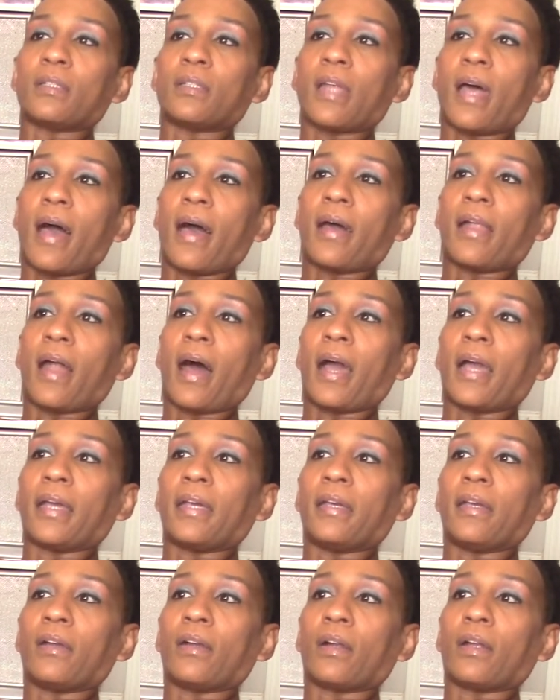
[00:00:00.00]
that I
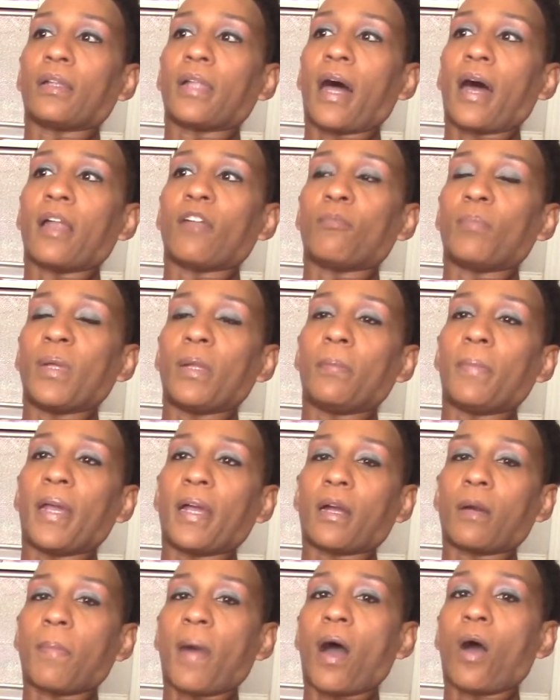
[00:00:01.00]
hear a lot of men
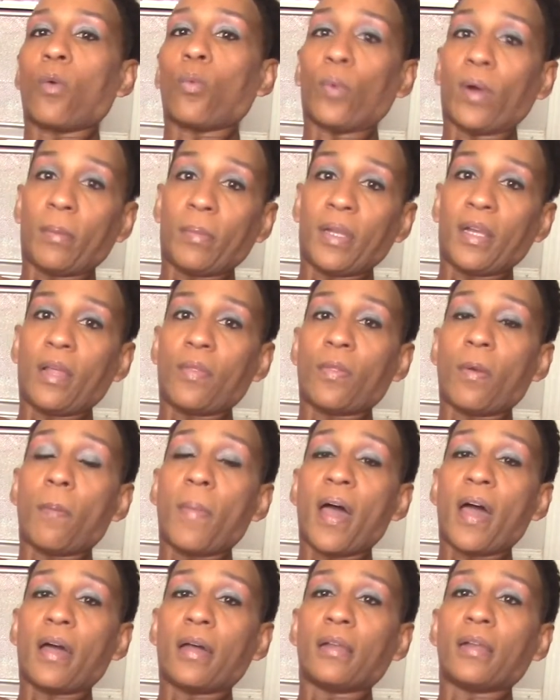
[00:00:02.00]
make about women in the
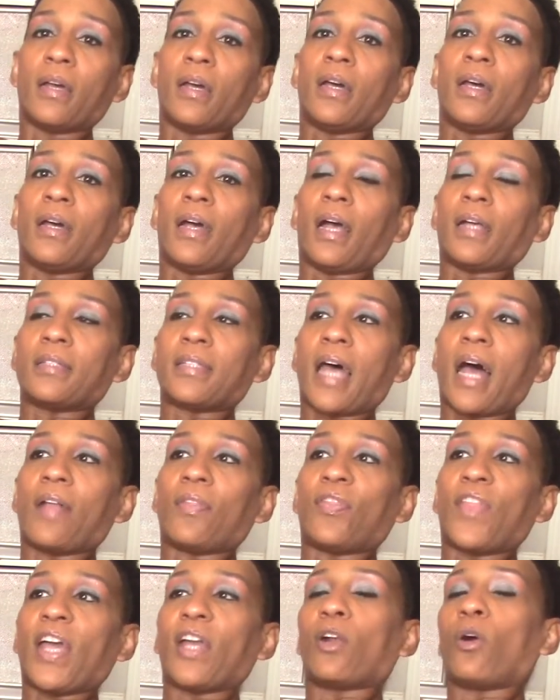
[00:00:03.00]
bed is
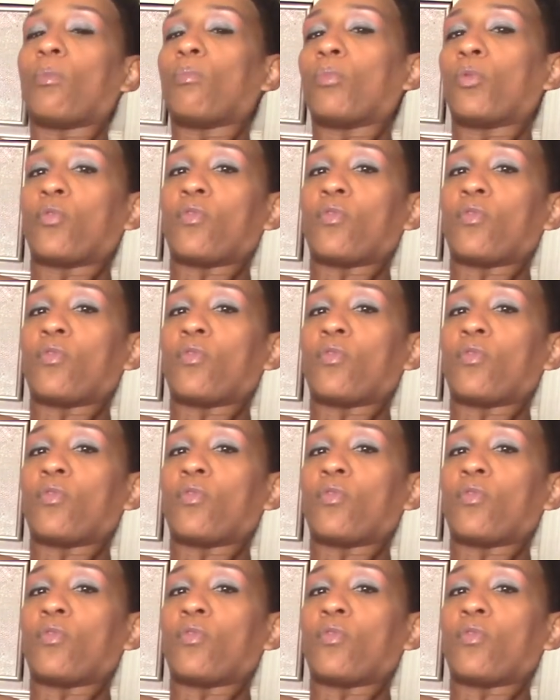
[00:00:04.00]
that they don't move